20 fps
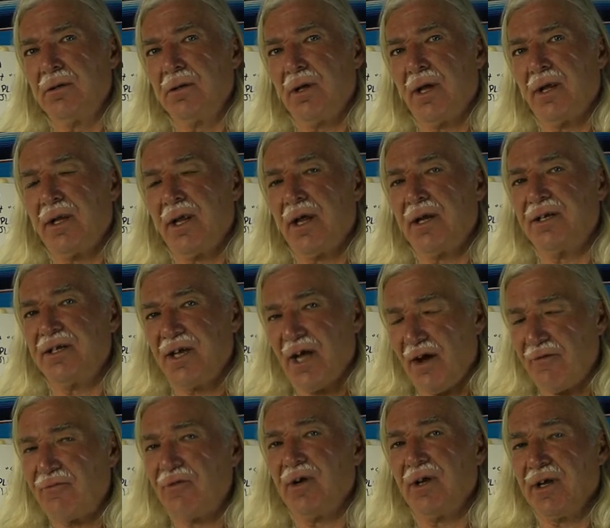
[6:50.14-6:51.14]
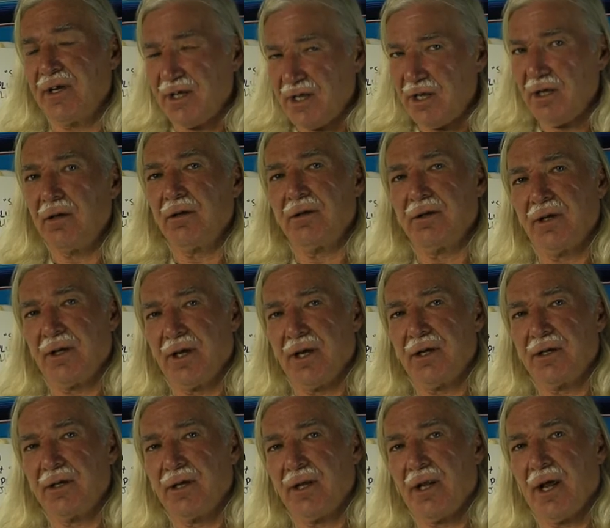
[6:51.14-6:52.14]
And they definitely killed to
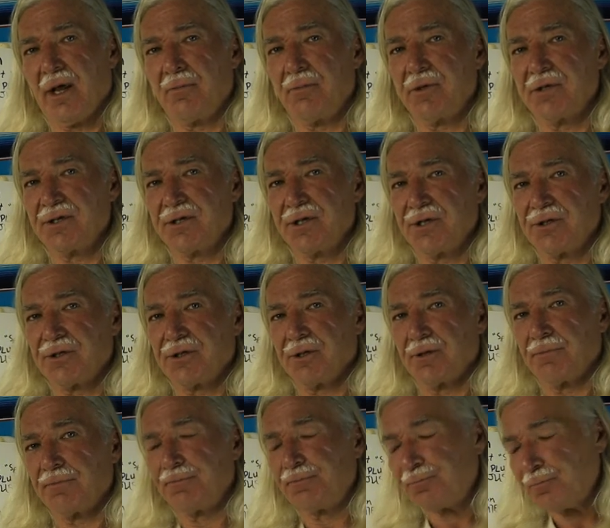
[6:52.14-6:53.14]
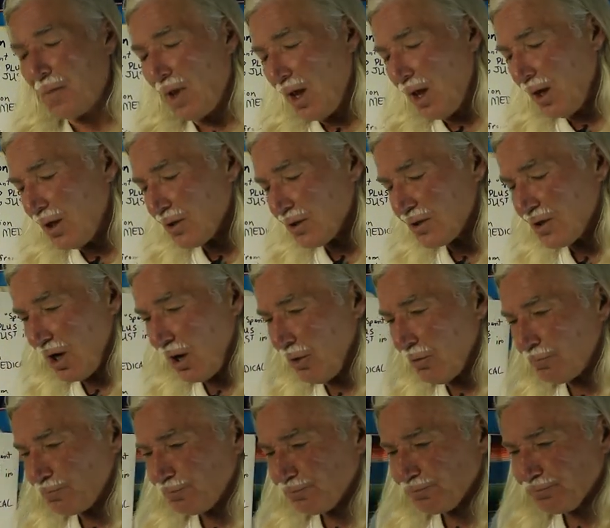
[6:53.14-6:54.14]
get to that position.
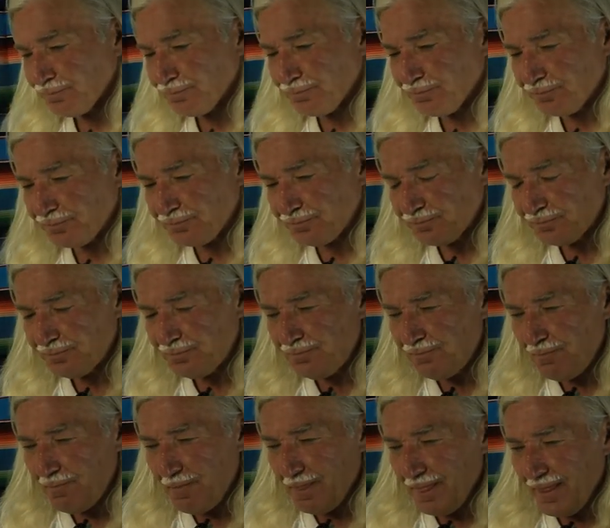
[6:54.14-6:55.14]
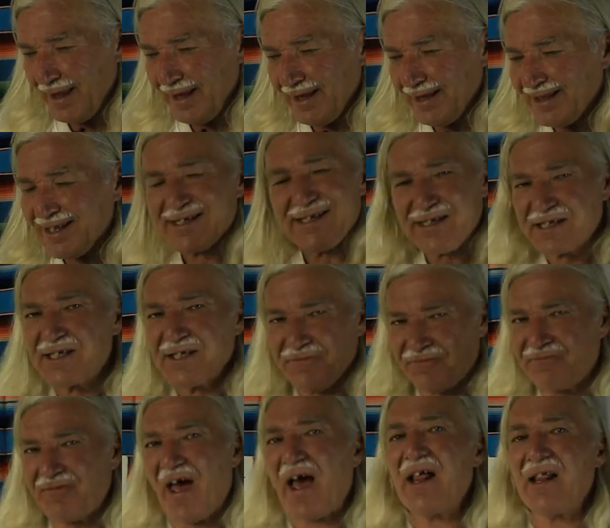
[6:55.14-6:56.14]
So, this is the
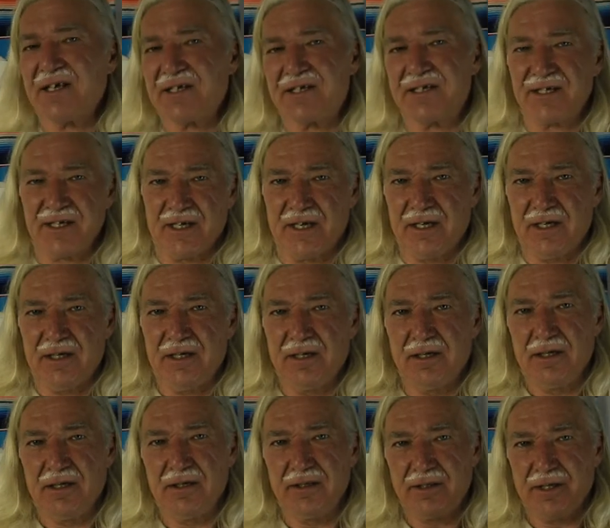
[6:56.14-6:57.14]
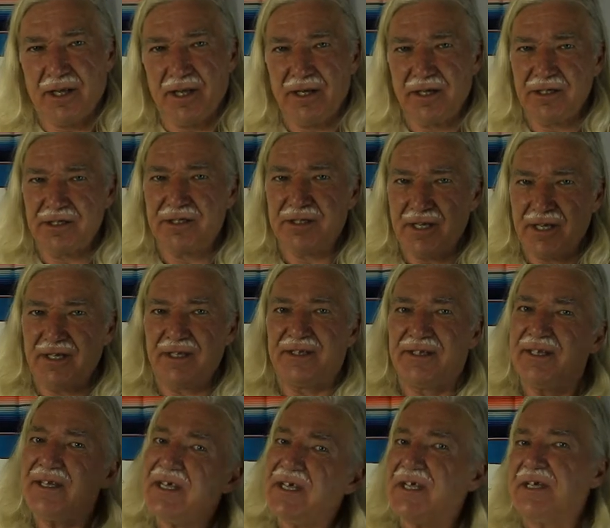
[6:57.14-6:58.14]
fallacy that is at
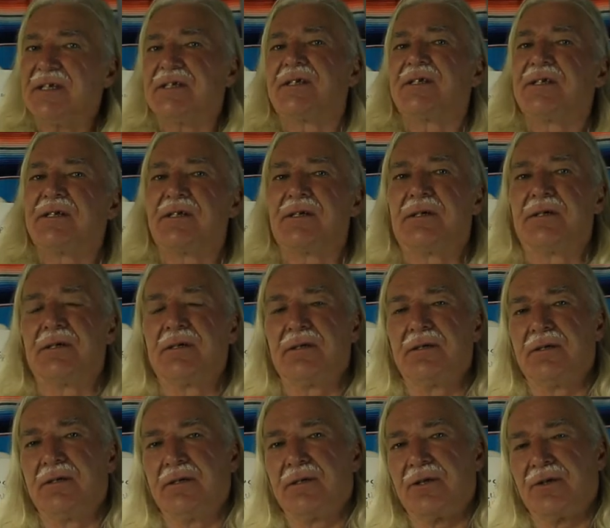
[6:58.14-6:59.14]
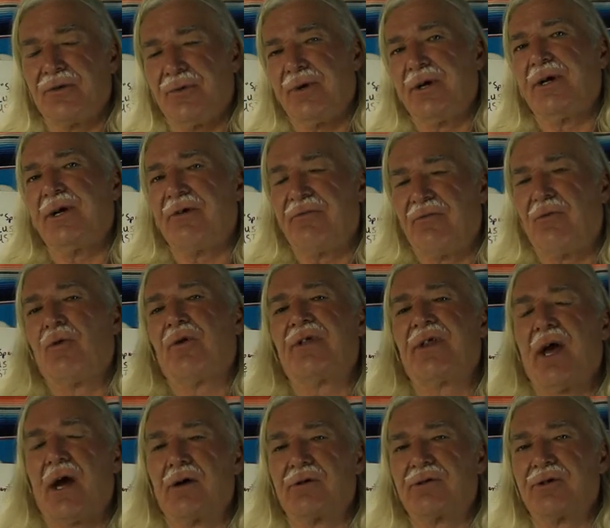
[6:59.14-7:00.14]
least 3,000 to
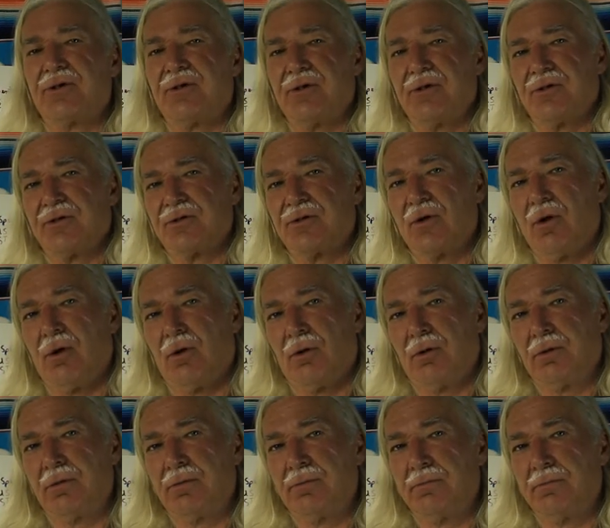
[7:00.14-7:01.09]
4,000 years old.